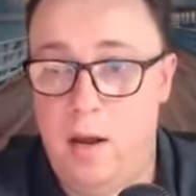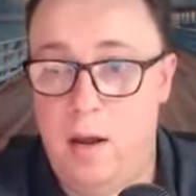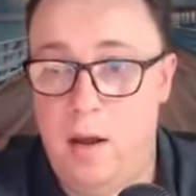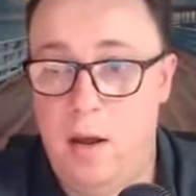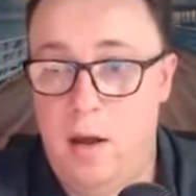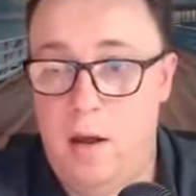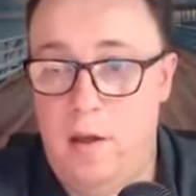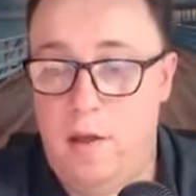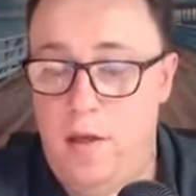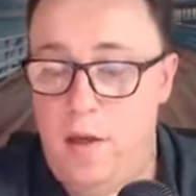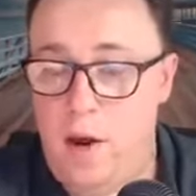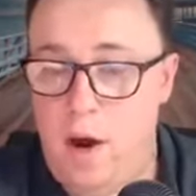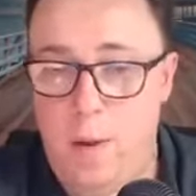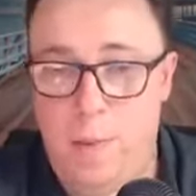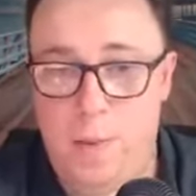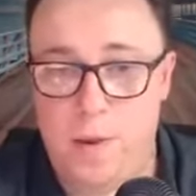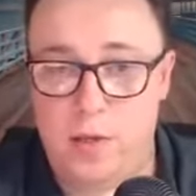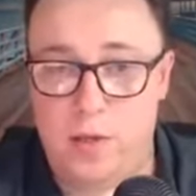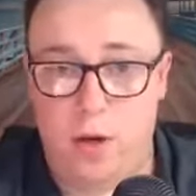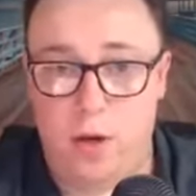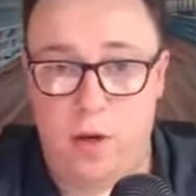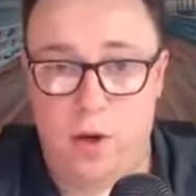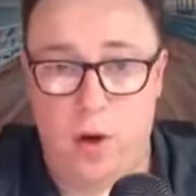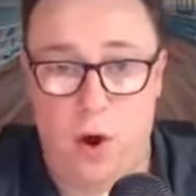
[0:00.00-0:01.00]
Therapists and
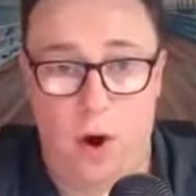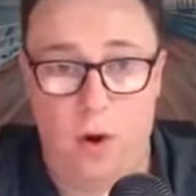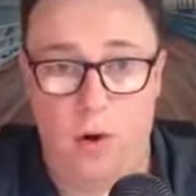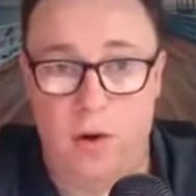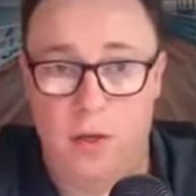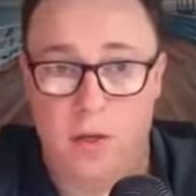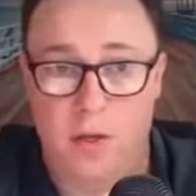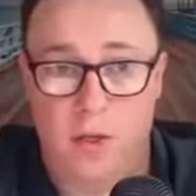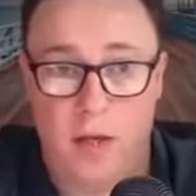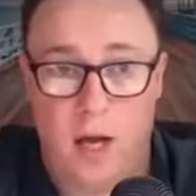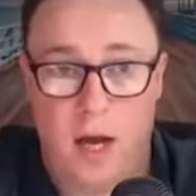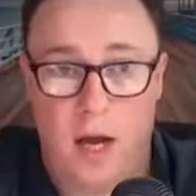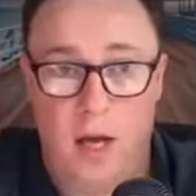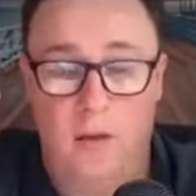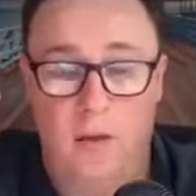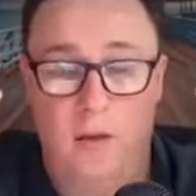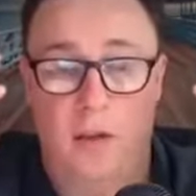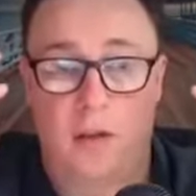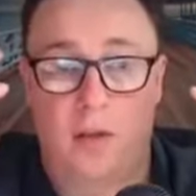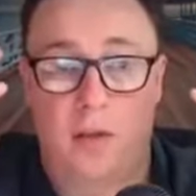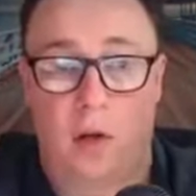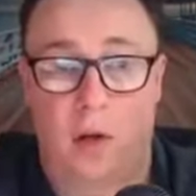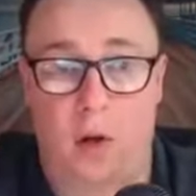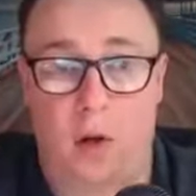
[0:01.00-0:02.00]
coaches are in the
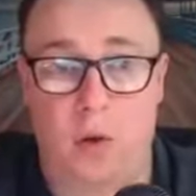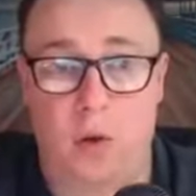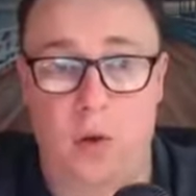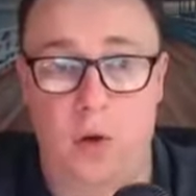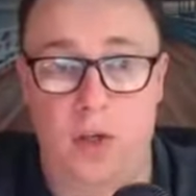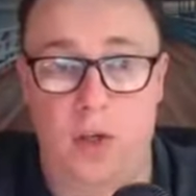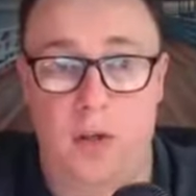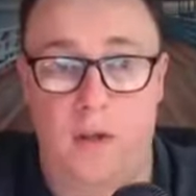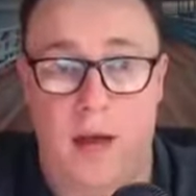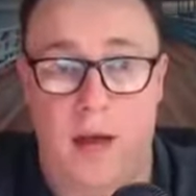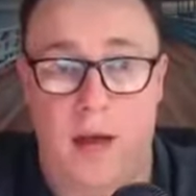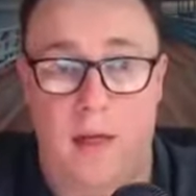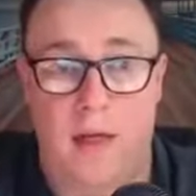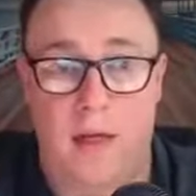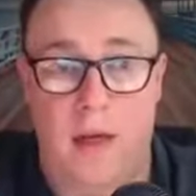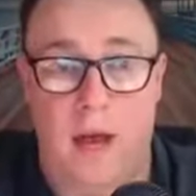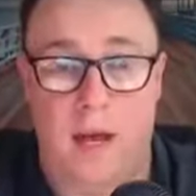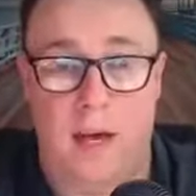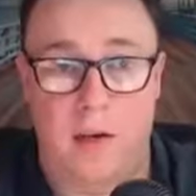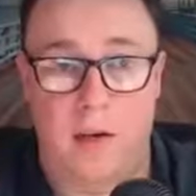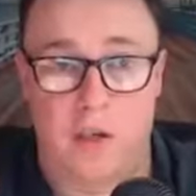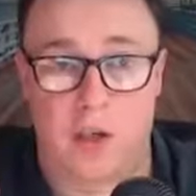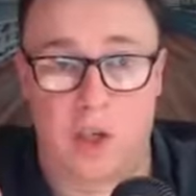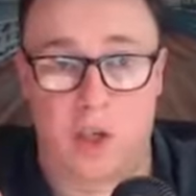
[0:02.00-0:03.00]
delusion that they can
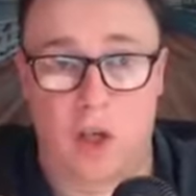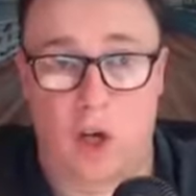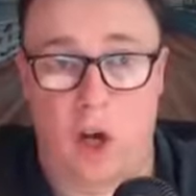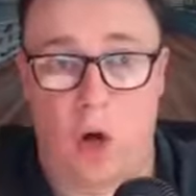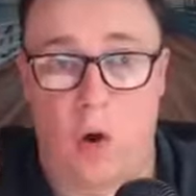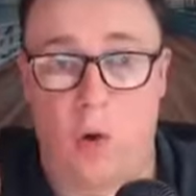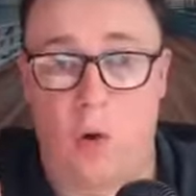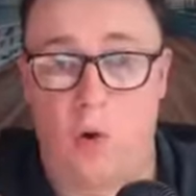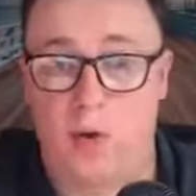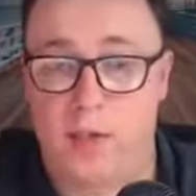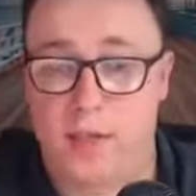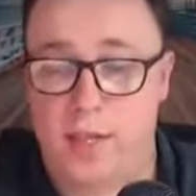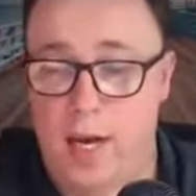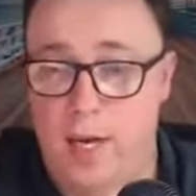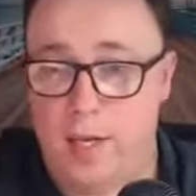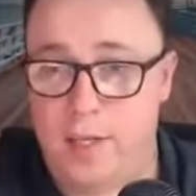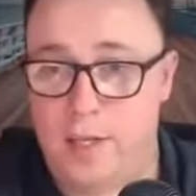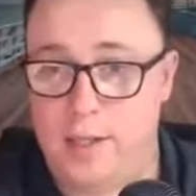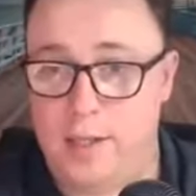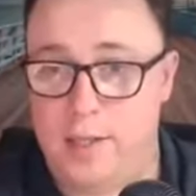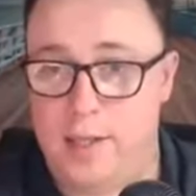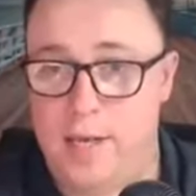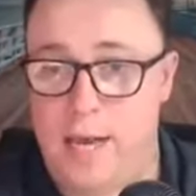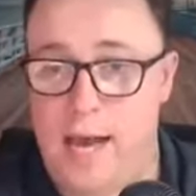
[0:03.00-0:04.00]
slow sessions
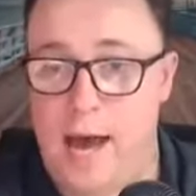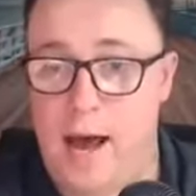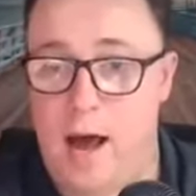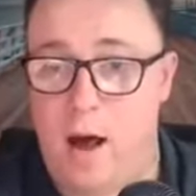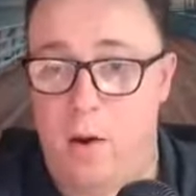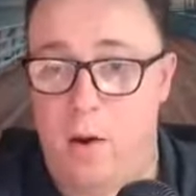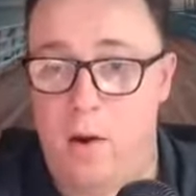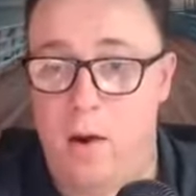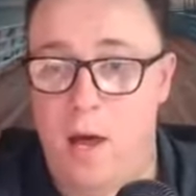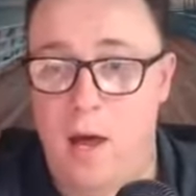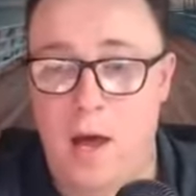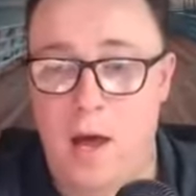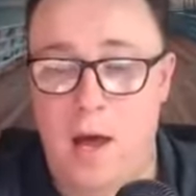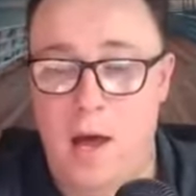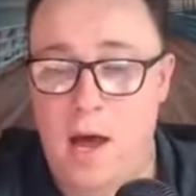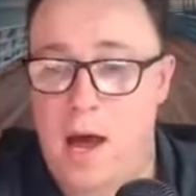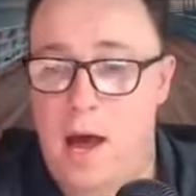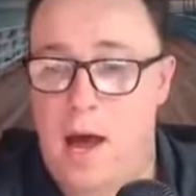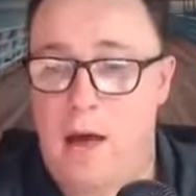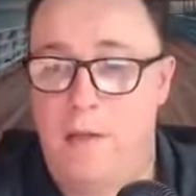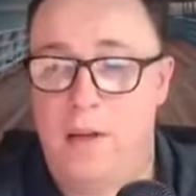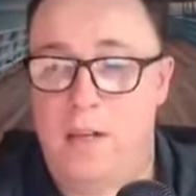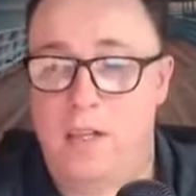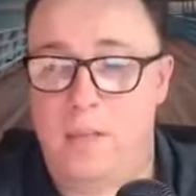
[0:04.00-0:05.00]
down. And
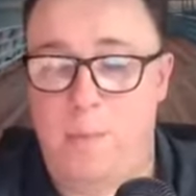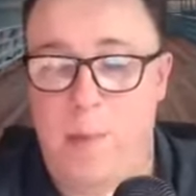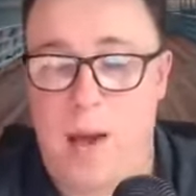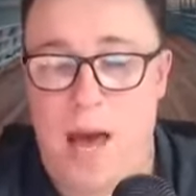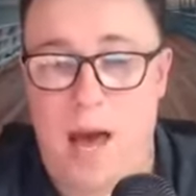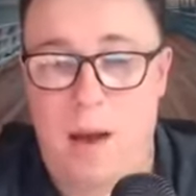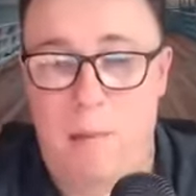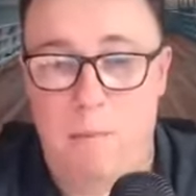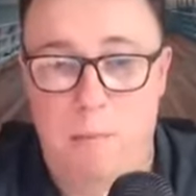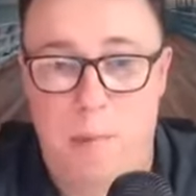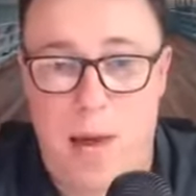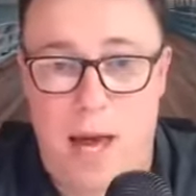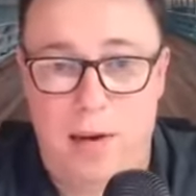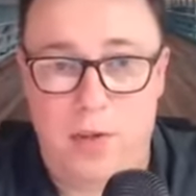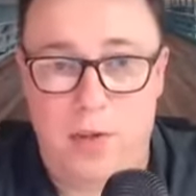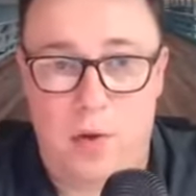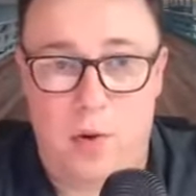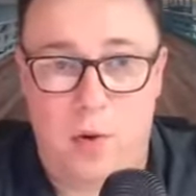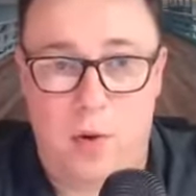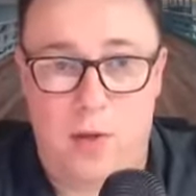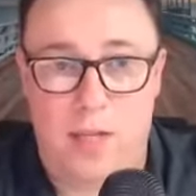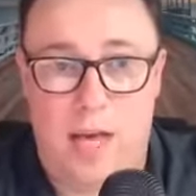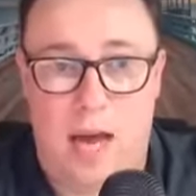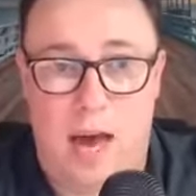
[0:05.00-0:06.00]
there's bad mentors
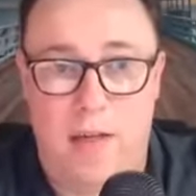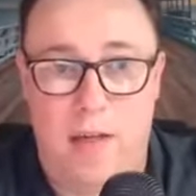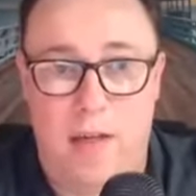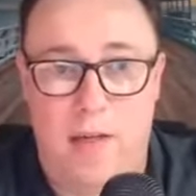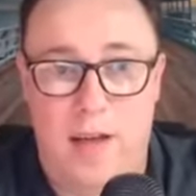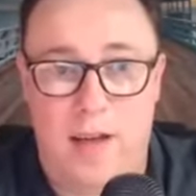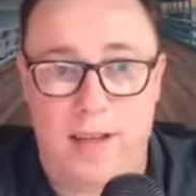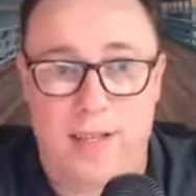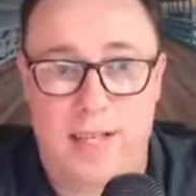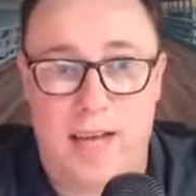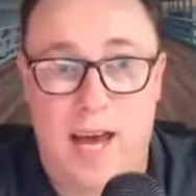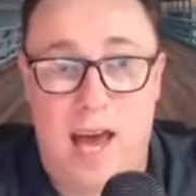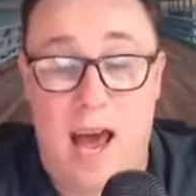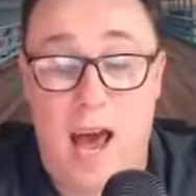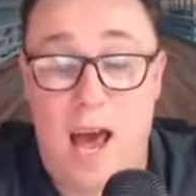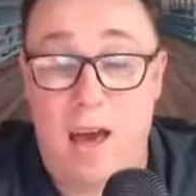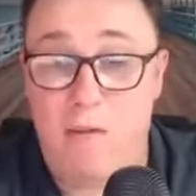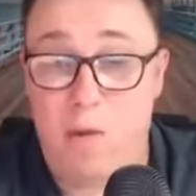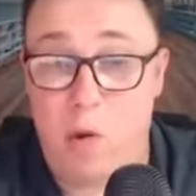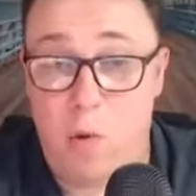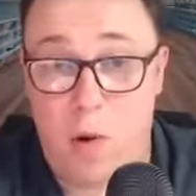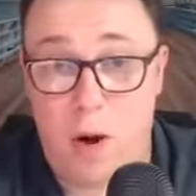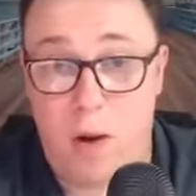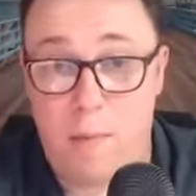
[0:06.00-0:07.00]
out there that say, hey, if you want
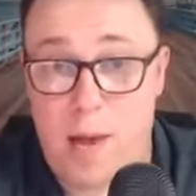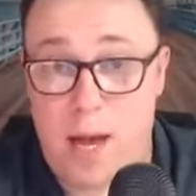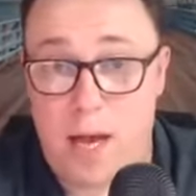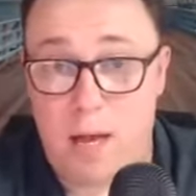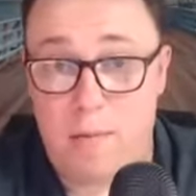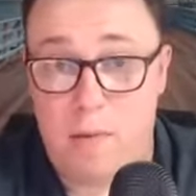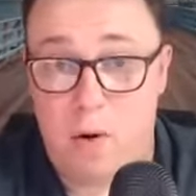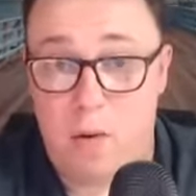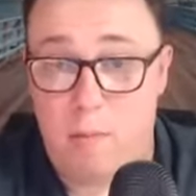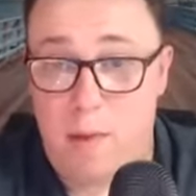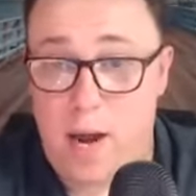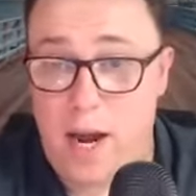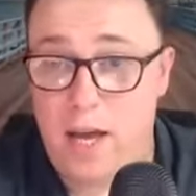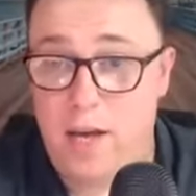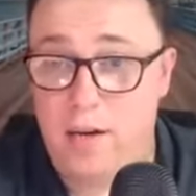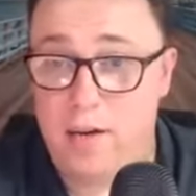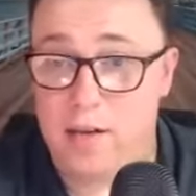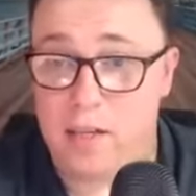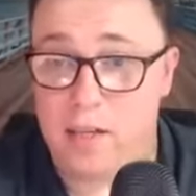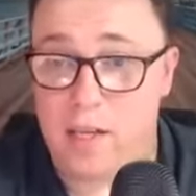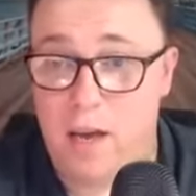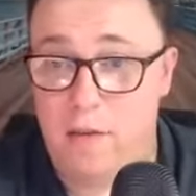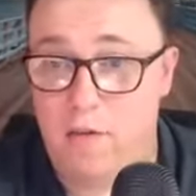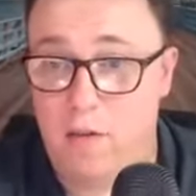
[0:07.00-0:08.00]
to make more money, just
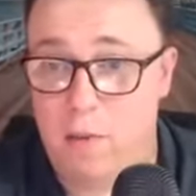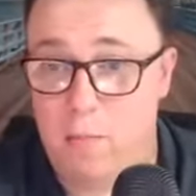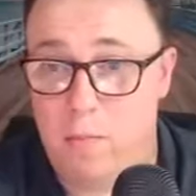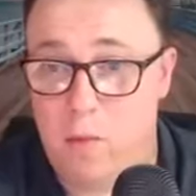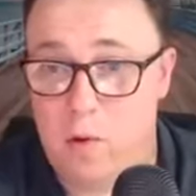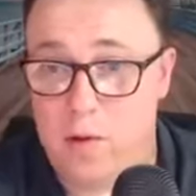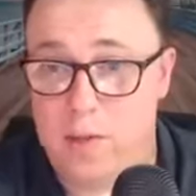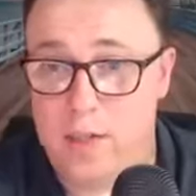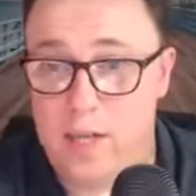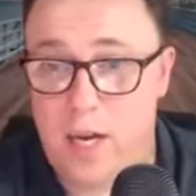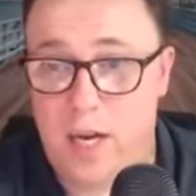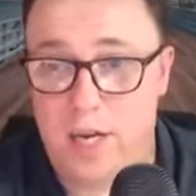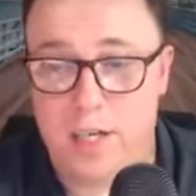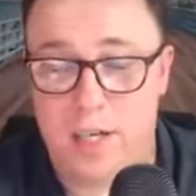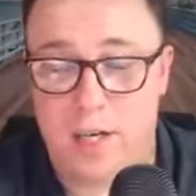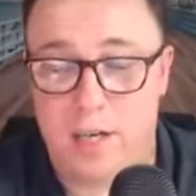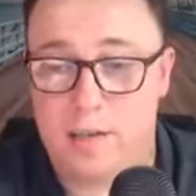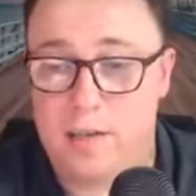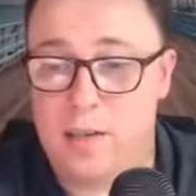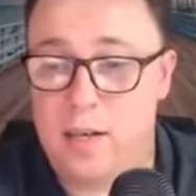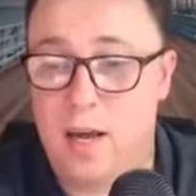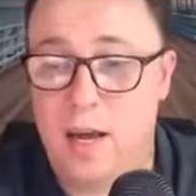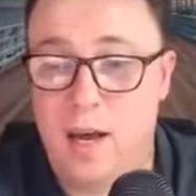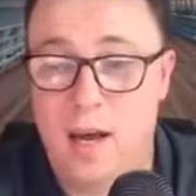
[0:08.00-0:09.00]
give them more sessions.
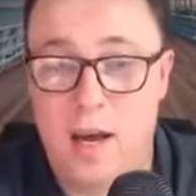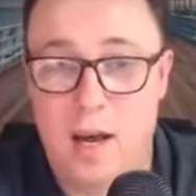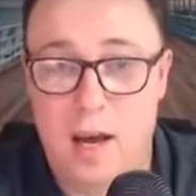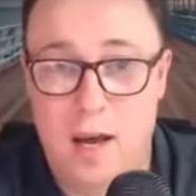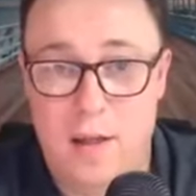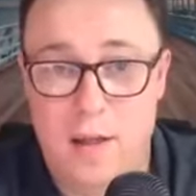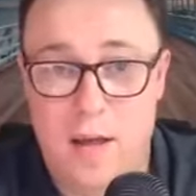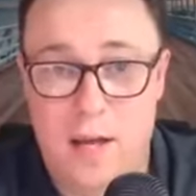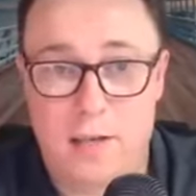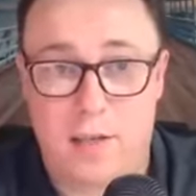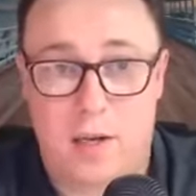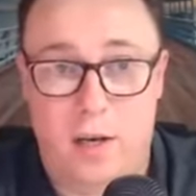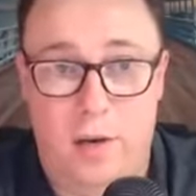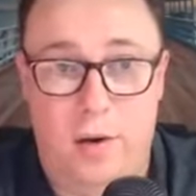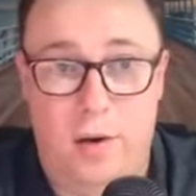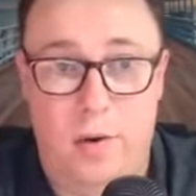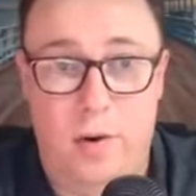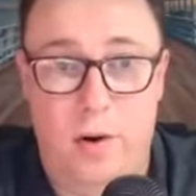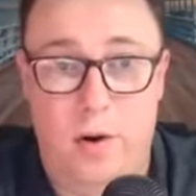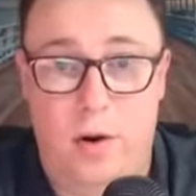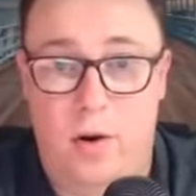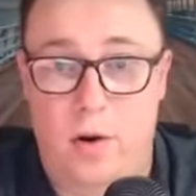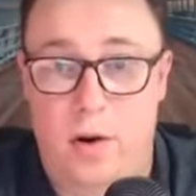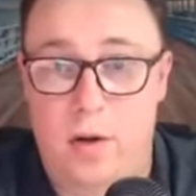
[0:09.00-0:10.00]
That's
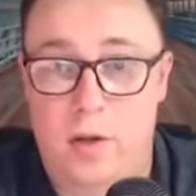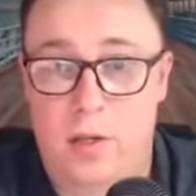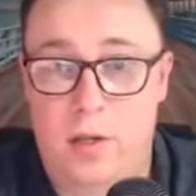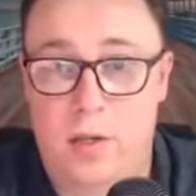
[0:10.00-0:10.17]
ludicrous.